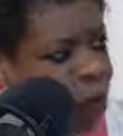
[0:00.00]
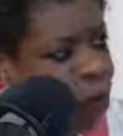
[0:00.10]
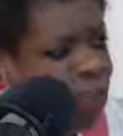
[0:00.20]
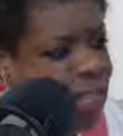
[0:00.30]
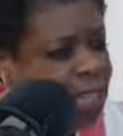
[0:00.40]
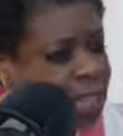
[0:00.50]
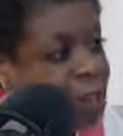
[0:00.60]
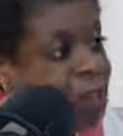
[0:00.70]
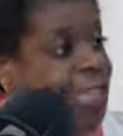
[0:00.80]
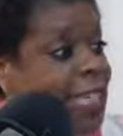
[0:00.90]
Yeah, oh, that's a
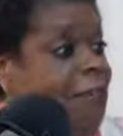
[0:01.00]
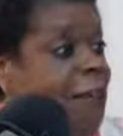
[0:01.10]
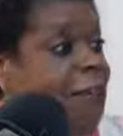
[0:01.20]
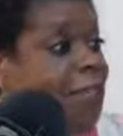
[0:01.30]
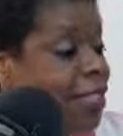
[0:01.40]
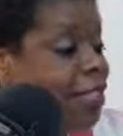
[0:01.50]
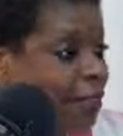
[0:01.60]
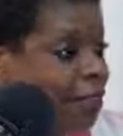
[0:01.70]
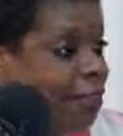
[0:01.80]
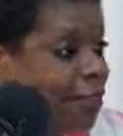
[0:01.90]
total of six pounds in,
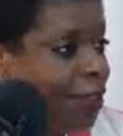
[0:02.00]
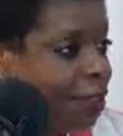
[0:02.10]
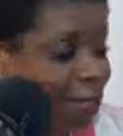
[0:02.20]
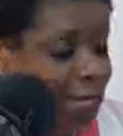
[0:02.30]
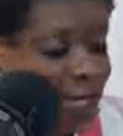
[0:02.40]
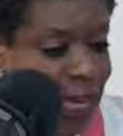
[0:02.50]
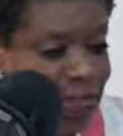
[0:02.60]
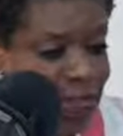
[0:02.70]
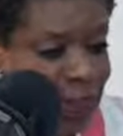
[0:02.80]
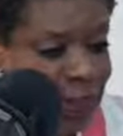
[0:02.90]
you know, those many
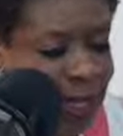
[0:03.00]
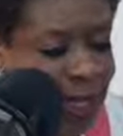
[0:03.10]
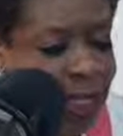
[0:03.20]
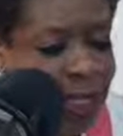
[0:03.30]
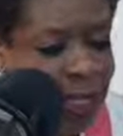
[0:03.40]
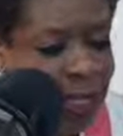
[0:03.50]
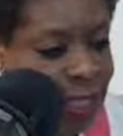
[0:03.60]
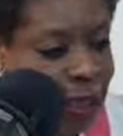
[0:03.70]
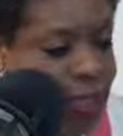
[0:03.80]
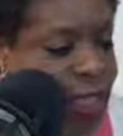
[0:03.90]
days. And I was like, She
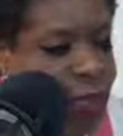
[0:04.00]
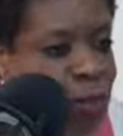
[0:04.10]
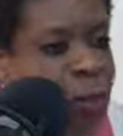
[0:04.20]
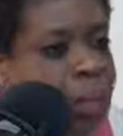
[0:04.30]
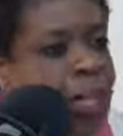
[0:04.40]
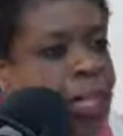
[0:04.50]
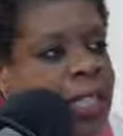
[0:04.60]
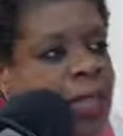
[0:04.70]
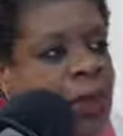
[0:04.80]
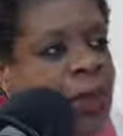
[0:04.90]
said, What are you doing? And I
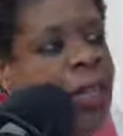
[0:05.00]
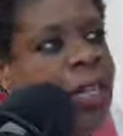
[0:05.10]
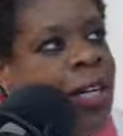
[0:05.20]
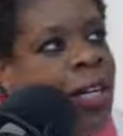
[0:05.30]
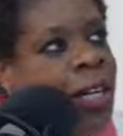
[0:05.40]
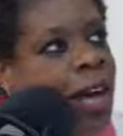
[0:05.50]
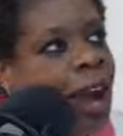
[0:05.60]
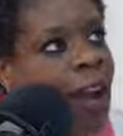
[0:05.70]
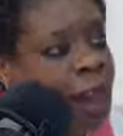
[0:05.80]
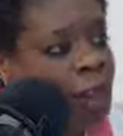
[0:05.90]
said, Well,
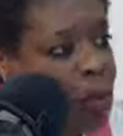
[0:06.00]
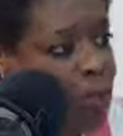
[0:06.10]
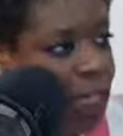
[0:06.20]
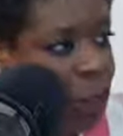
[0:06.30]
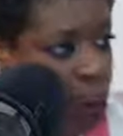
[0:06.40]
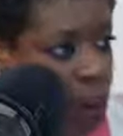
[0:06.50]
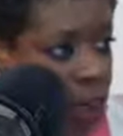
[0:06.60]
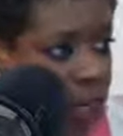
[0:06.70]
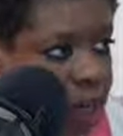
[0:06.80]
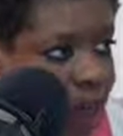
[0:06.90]
I've been drinking
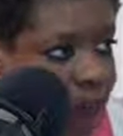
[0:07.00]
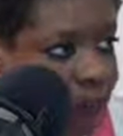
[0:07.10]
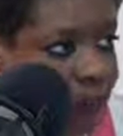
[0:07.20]
water